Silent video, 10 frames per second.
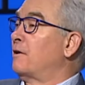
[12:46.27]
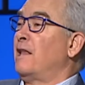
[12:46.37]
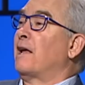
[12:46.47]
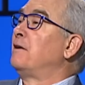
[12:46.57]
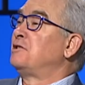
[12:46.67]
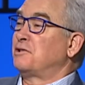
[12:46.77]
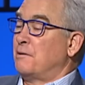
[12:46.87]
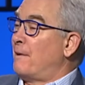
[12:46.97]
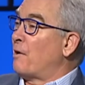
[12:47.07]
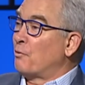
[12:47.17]
like it just
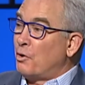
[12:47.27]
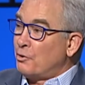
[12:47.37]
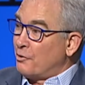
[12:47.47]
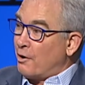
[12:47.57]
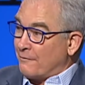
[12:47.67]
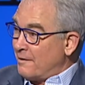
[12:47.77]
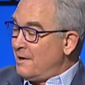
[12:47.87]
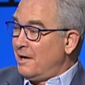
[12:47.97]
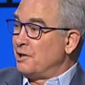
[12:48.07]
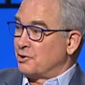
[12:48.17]
about rolled off
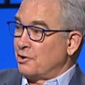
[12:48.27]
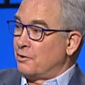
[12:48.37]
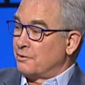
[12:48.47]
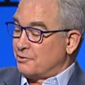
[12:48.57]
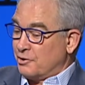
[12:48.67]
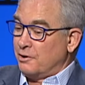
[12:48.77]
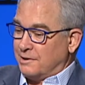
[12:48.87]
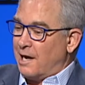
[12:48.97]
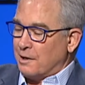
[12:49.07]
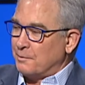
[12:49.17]
his shoulders. Turns
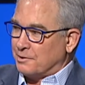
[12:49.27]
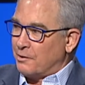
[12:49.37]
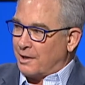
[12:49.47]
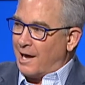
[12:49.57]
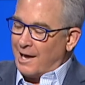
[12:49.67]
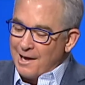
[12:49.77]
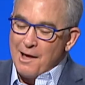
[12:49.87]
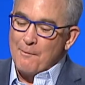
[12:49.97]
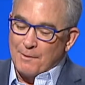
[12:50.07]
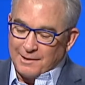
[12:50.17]
out he was okay,
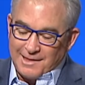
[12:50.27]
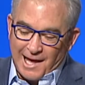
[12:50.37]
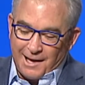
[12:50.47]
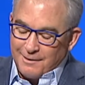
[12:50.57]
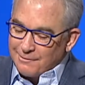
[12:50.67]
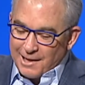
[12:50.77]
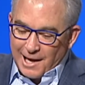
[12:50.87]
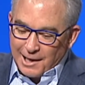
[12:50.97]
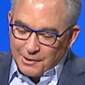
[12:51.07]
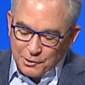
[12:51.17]
but
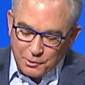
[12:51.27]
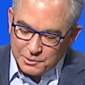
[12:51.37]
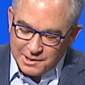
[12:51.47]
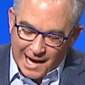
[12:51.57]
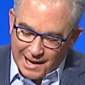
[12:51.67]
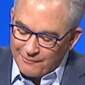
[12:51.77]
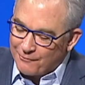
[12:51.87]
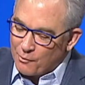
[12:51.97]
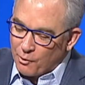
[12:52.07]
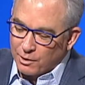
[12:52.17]
they used that
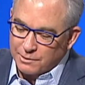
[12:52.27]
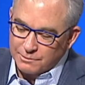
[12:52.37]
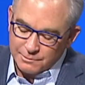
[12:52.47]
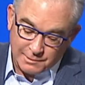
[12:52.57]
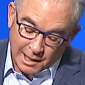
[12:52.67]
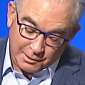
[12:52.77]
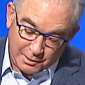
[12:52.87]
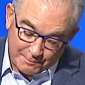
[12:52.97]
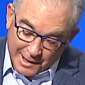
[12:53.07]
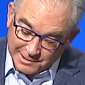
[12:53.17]
for, I don't know
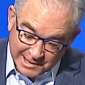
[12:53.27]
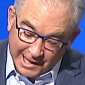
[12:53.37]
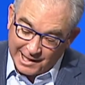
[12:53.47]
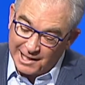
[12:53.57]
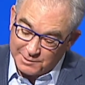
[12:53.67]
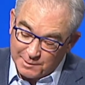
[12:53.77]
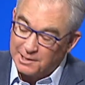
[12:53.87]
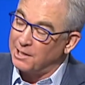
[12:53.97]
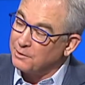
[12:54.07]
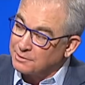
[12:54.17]
about decades, but
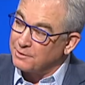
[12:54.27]
they used